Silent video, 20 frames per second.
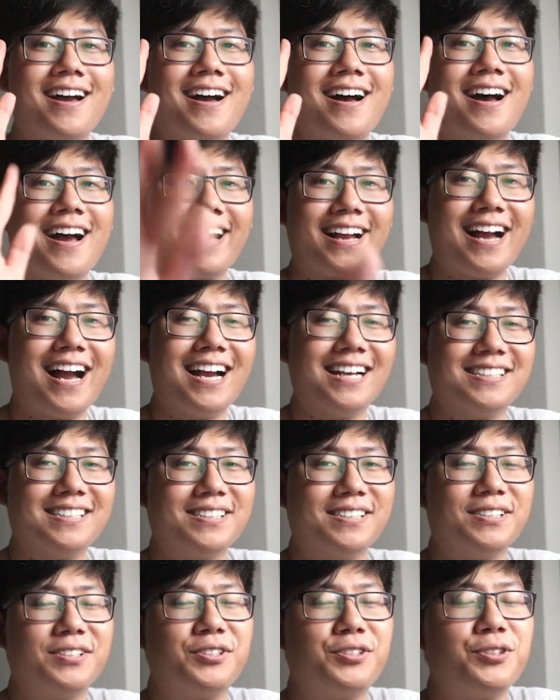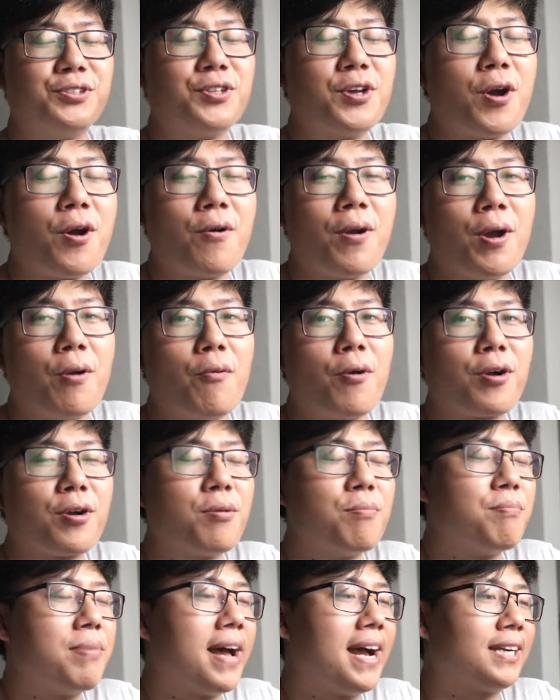Hi guys, this is Juno and
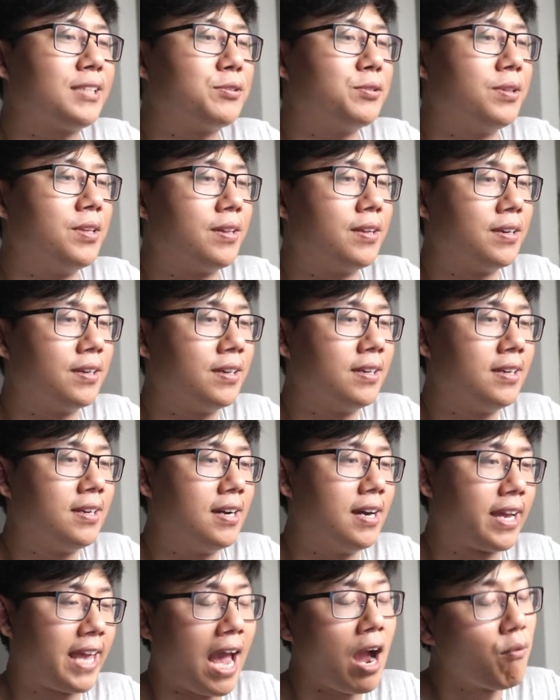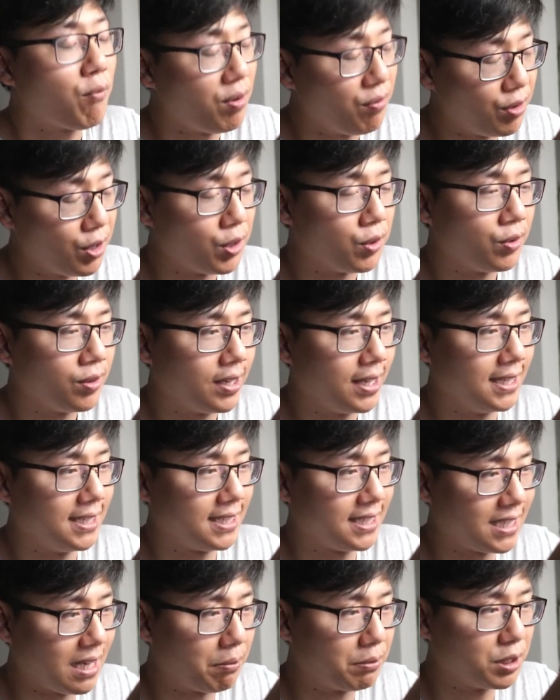welcome back to another account review in
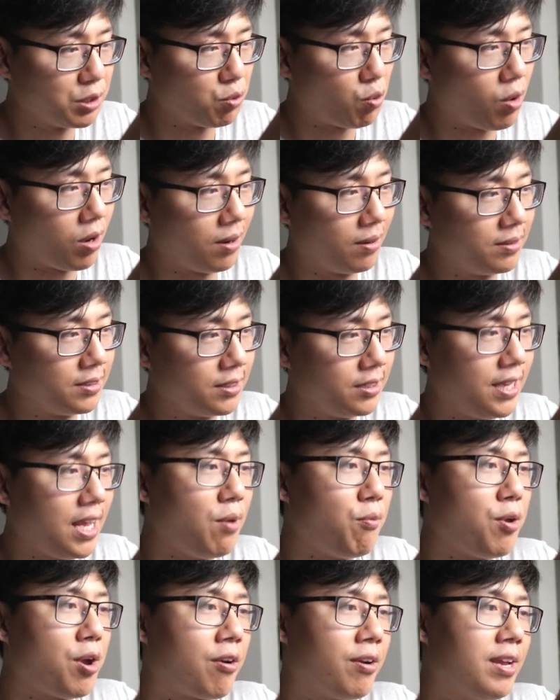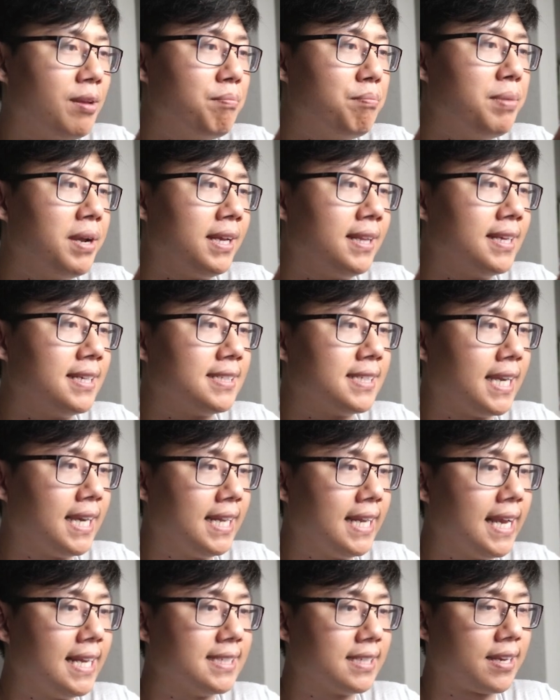Summoners War. Today we are in
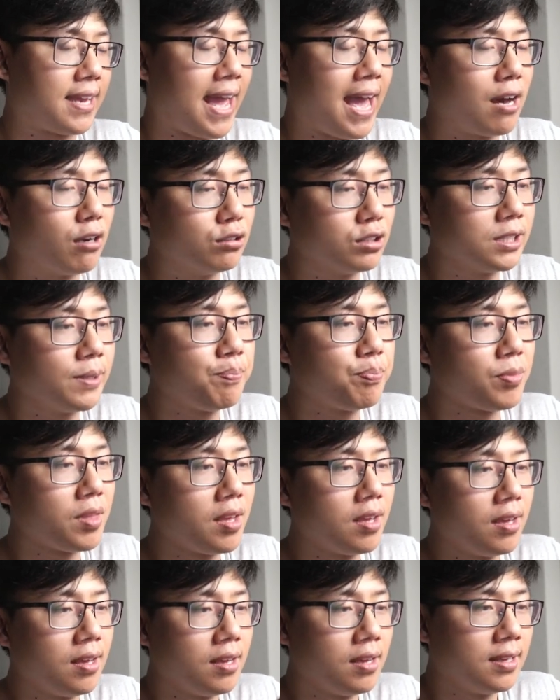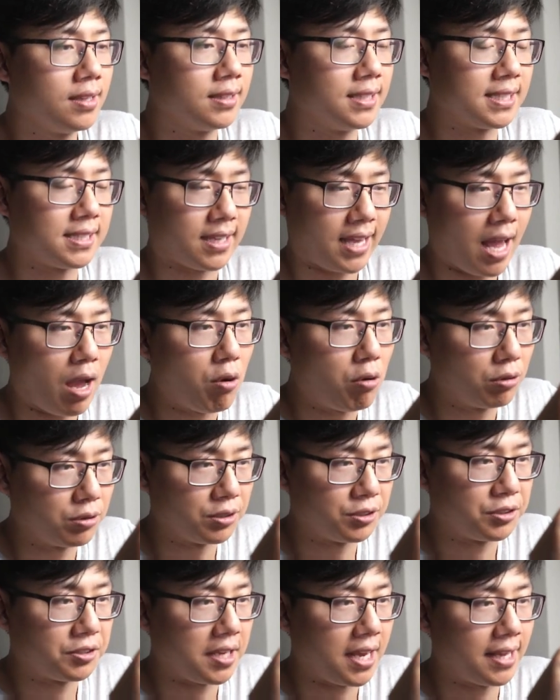Bigness88's account. This account owner
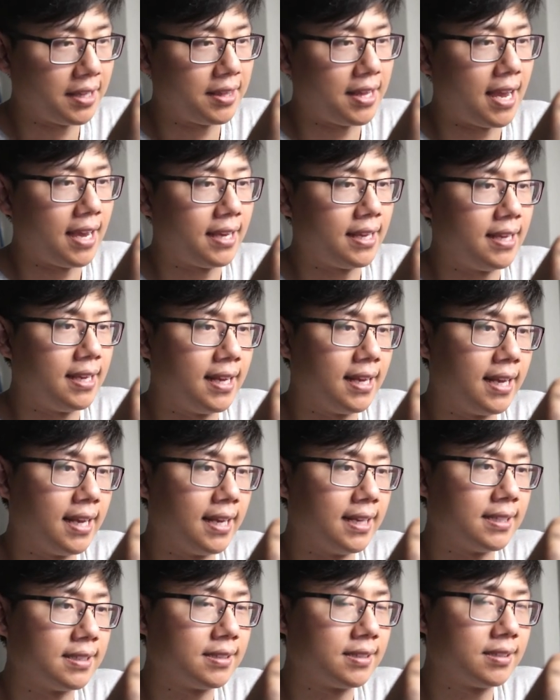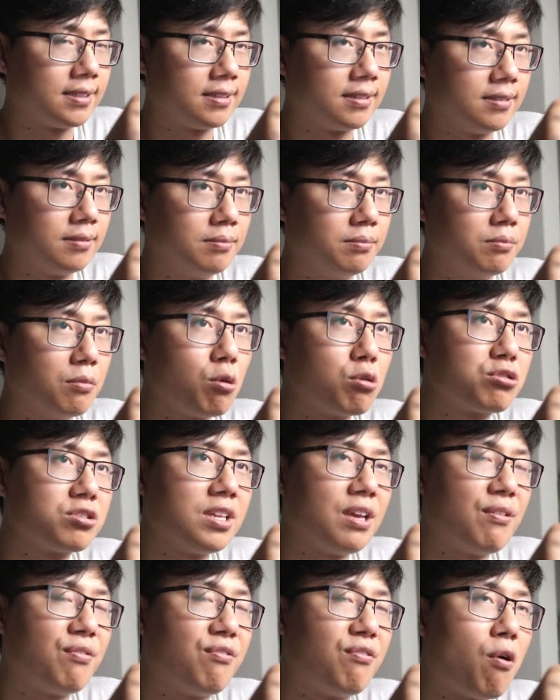said that he is
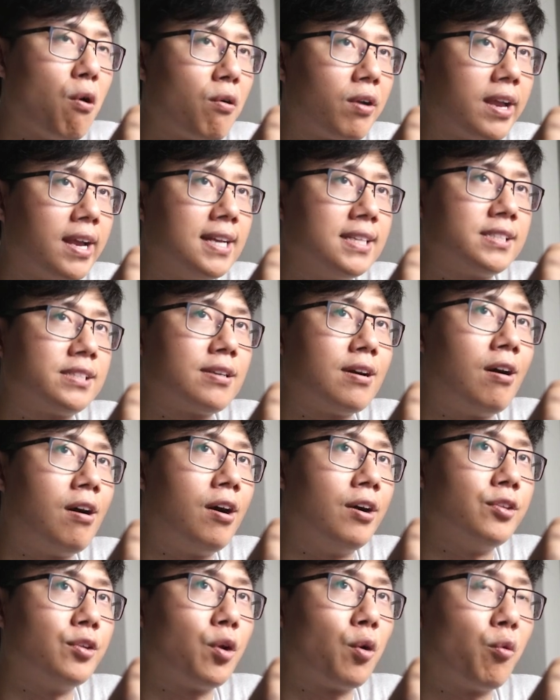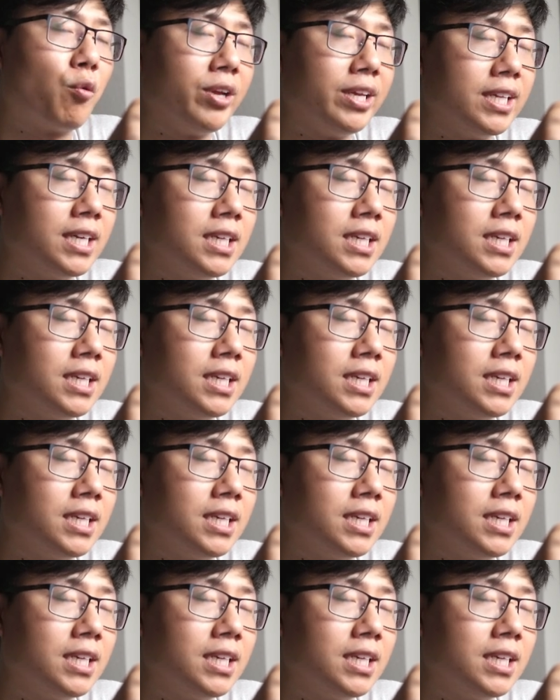mostly focused on Arena.